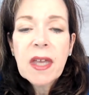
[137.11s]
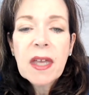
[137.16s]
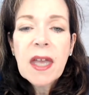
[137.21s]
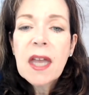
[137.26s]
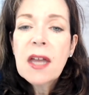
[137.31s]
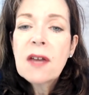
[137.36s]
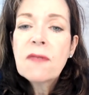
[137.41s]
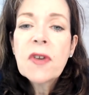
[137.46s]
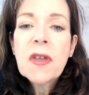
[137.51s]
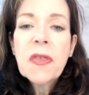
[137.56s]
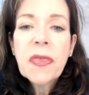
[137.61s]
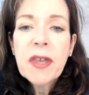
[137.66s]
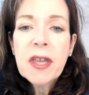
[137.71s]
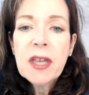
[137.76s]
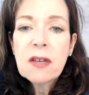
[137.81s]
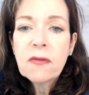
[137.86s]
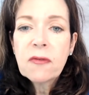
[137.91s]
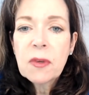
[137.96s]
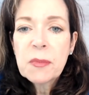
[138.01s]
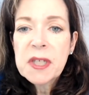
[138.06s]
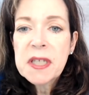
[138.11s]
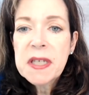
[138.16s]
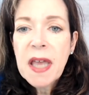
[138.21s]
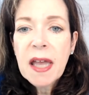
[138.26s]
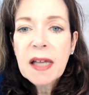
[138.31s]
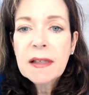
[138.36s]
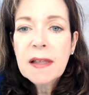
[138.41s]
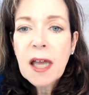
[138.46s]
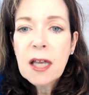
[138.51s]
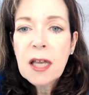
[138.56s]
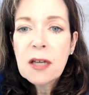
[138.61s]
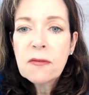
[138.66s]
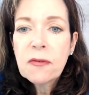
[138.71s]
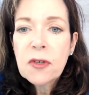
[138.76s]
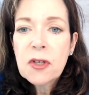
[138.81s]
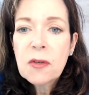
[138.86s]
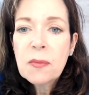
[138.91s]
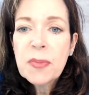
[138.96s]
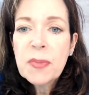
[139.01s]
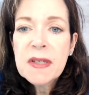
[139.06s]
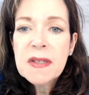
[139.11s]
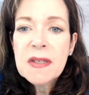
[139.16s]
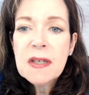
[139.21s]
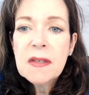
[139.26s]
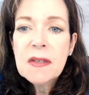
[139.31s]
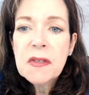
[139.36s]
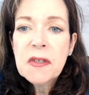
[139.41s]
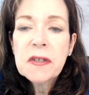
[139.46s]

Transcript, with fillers: everything from a tagline for your business